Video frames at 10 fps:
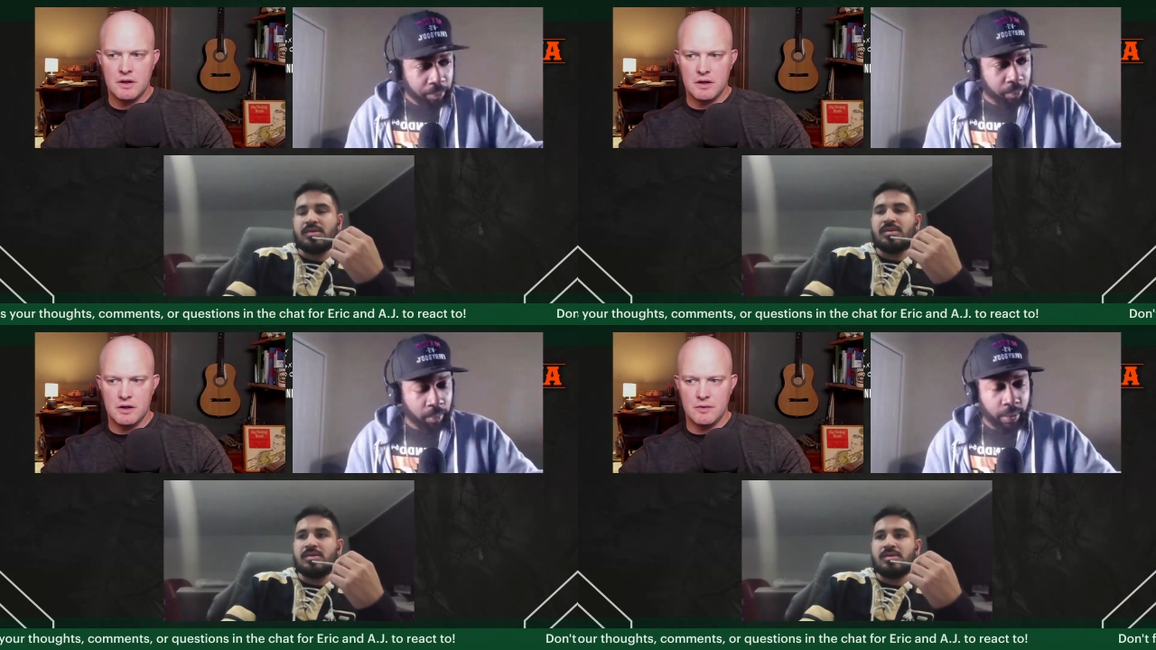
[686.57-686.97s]

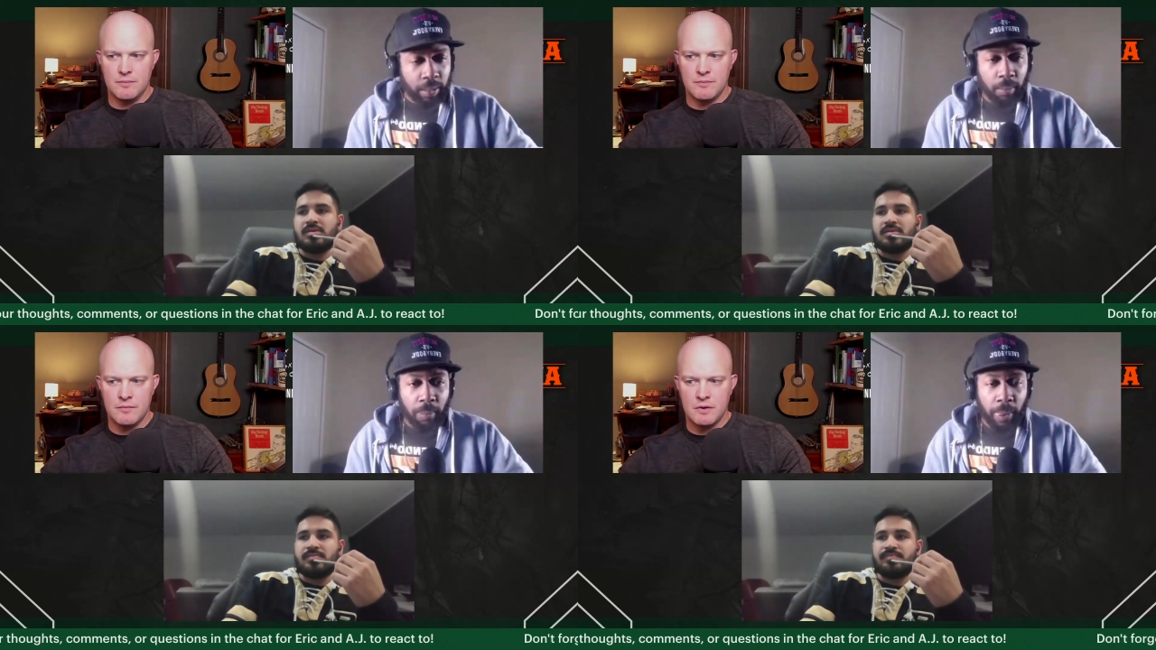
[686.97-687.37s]

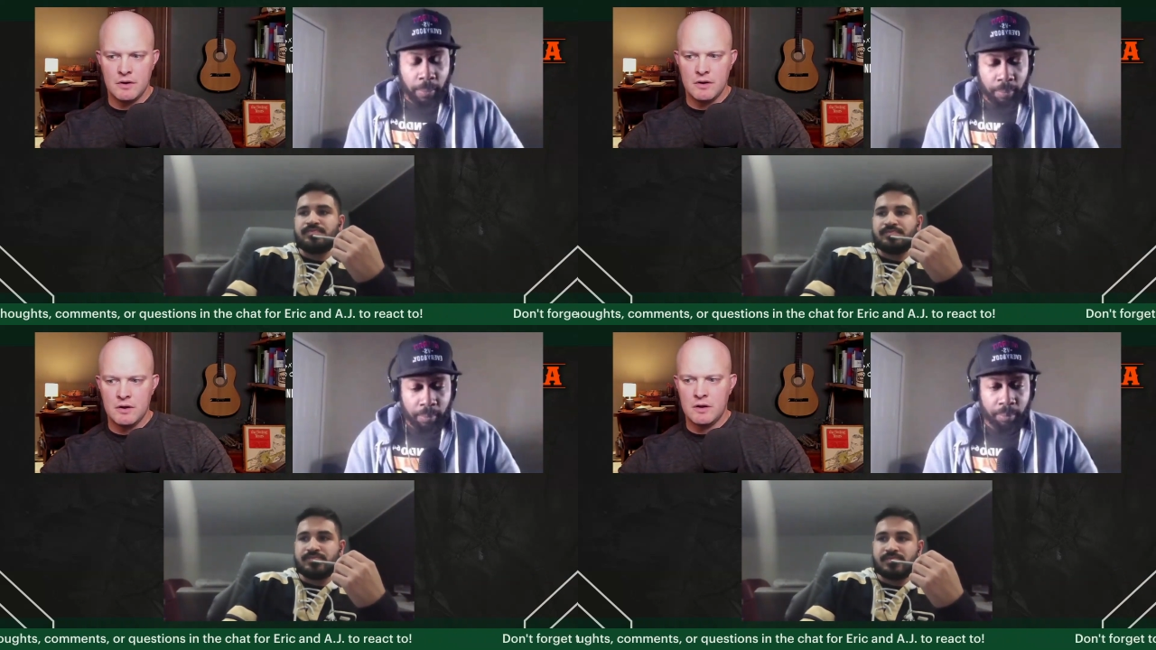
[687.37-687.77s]
Speaker 1: Um,
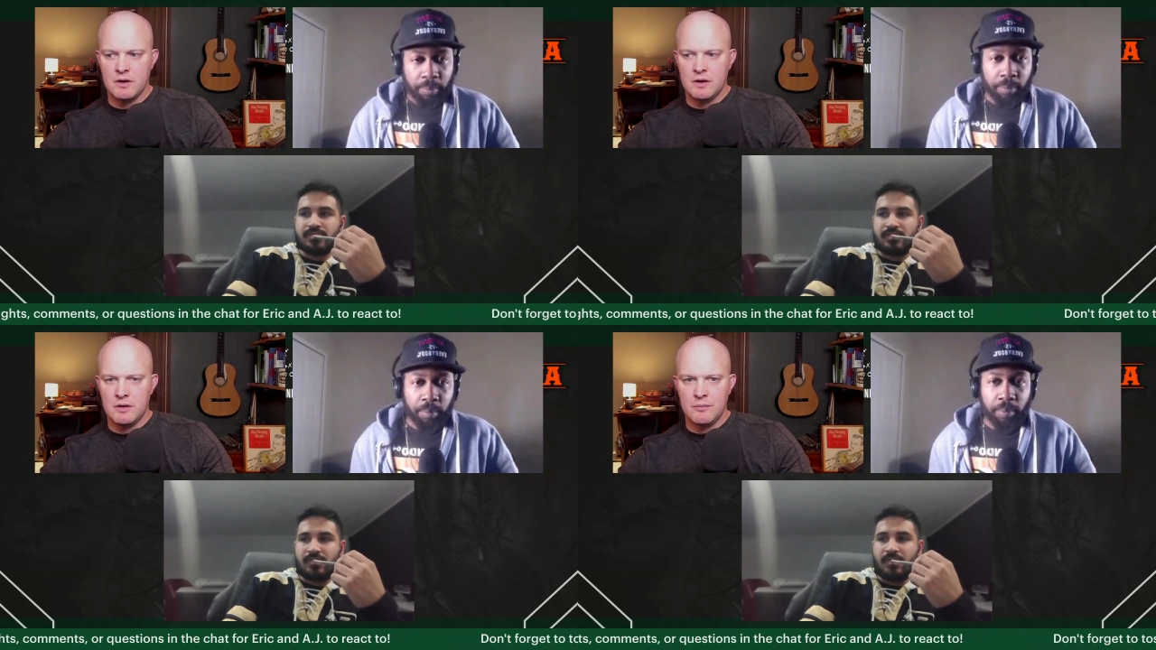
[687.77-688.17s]

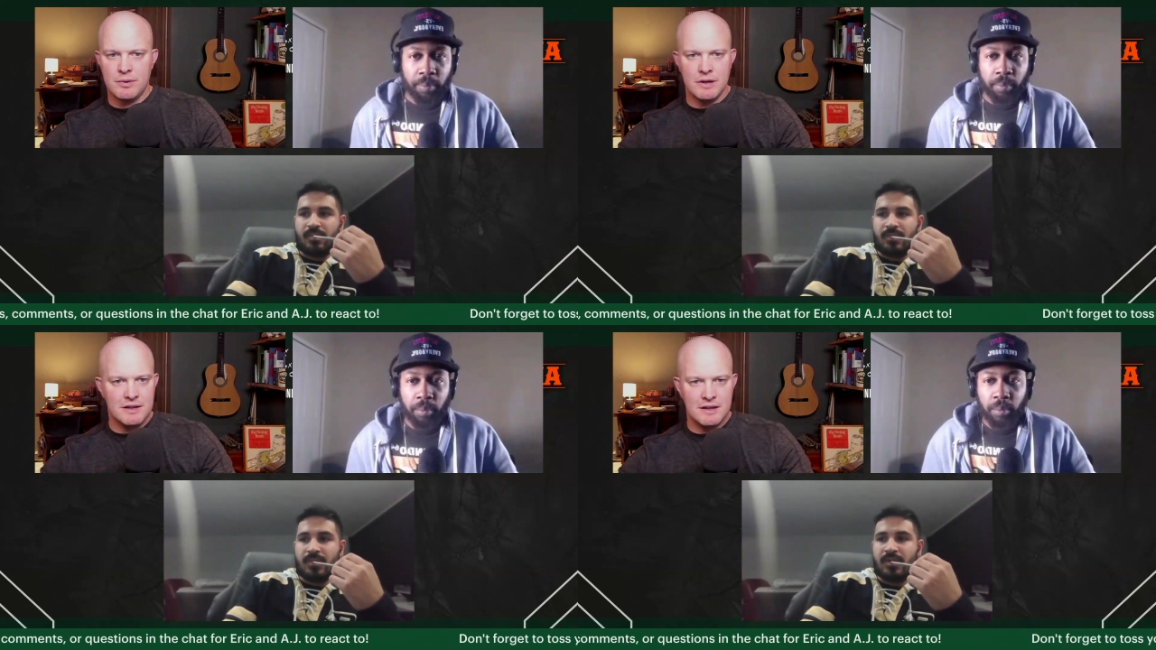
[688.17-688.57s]

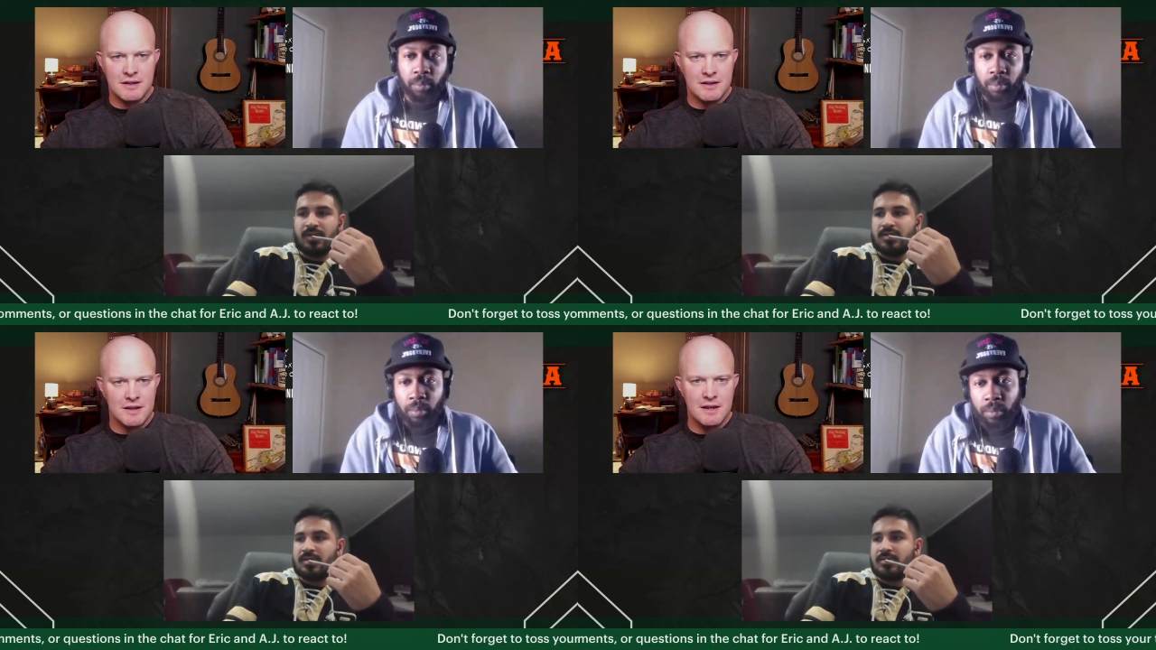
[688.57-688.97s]
but at the end of
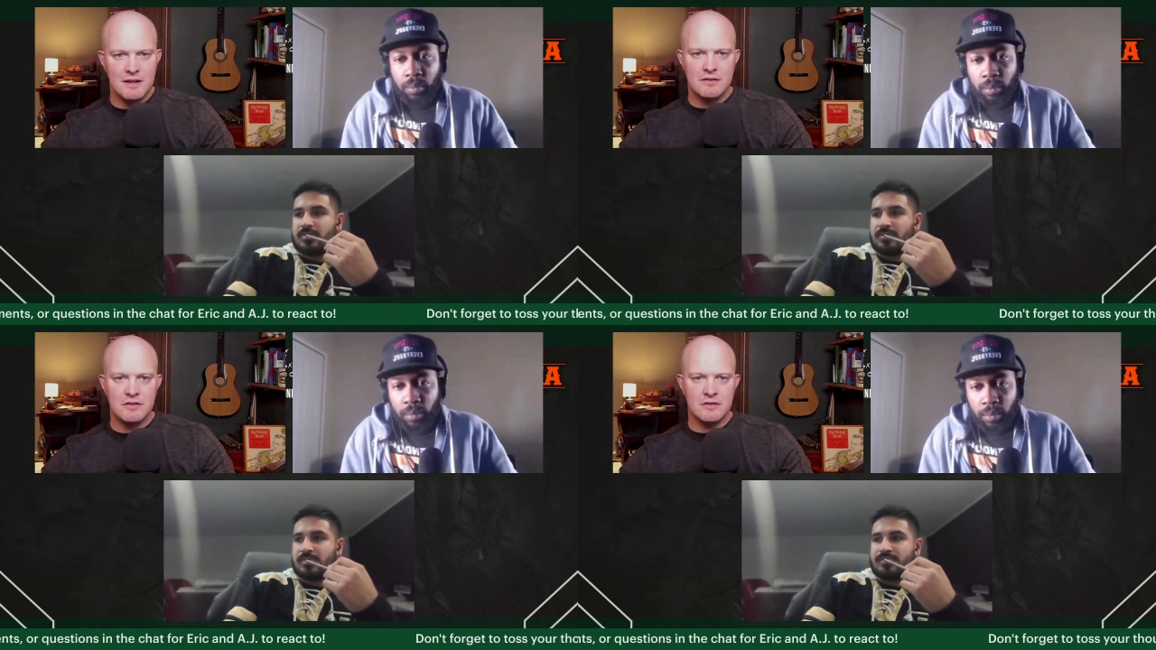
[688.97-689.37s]
the day,
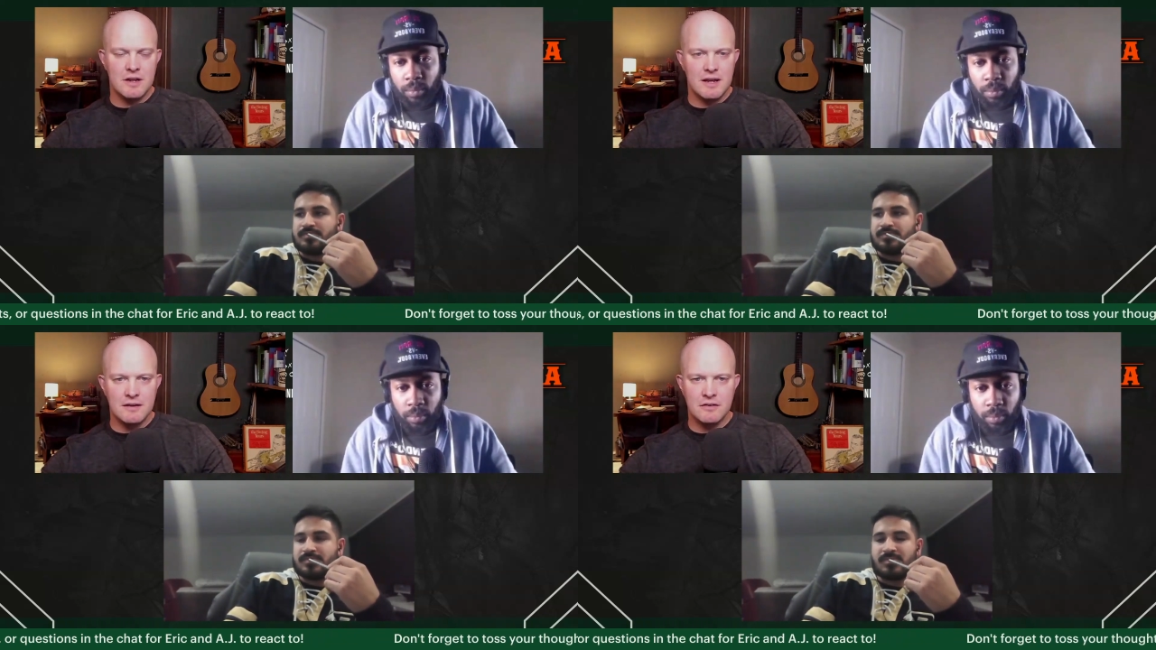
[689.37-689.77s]
it's just
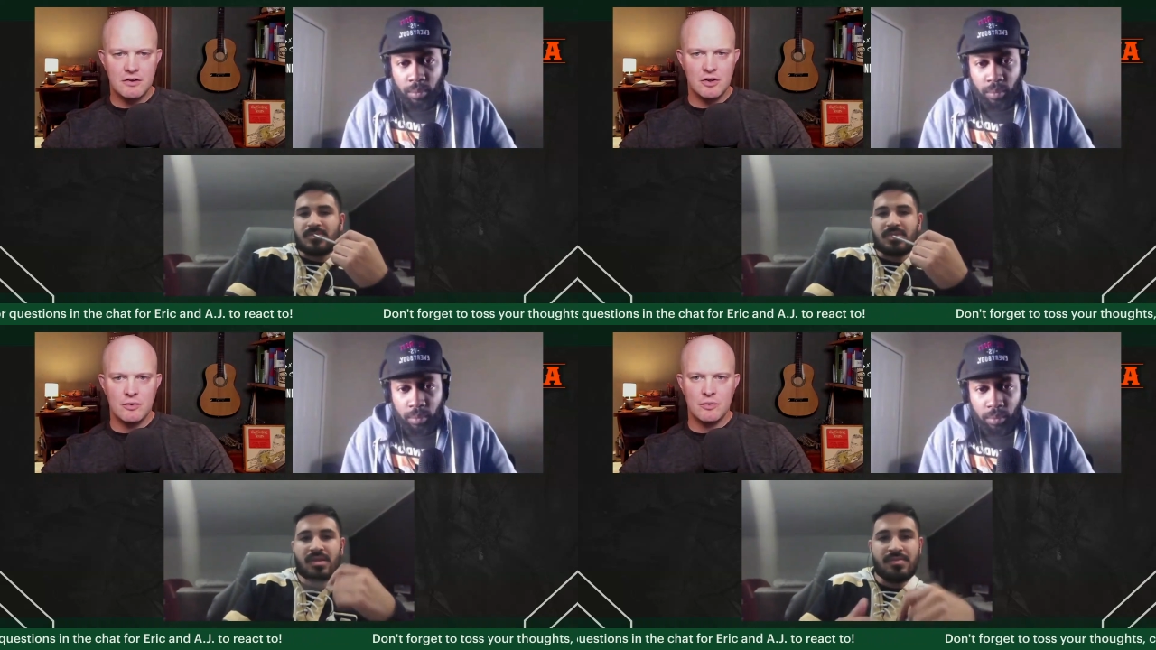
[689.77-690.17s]

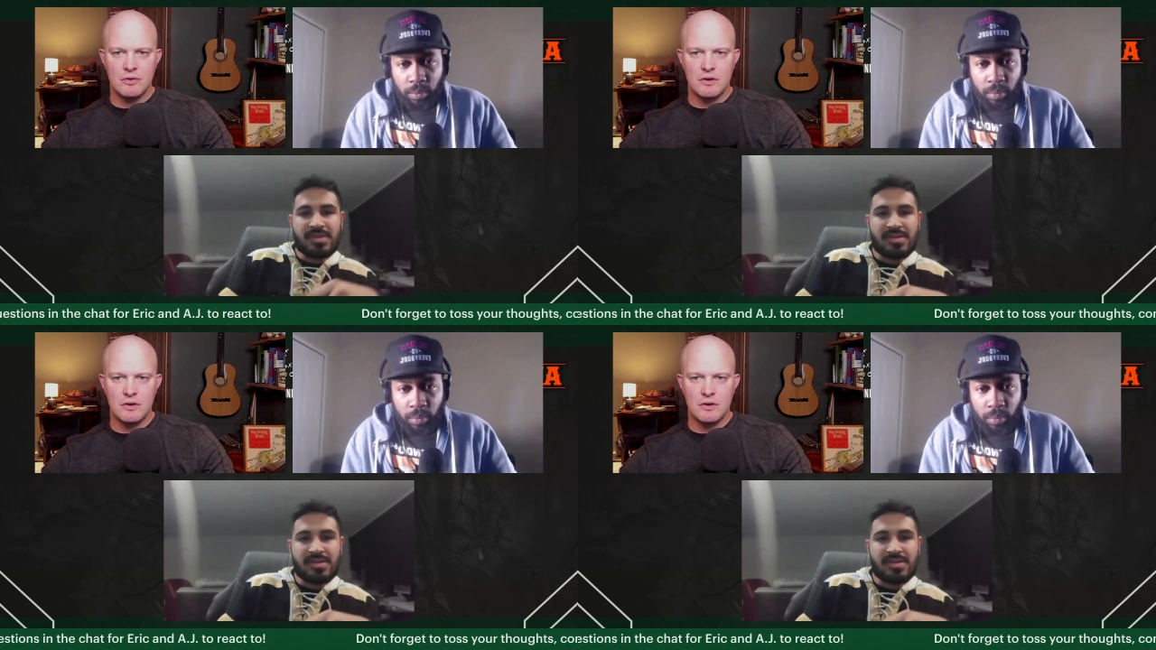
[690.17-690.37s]
execute.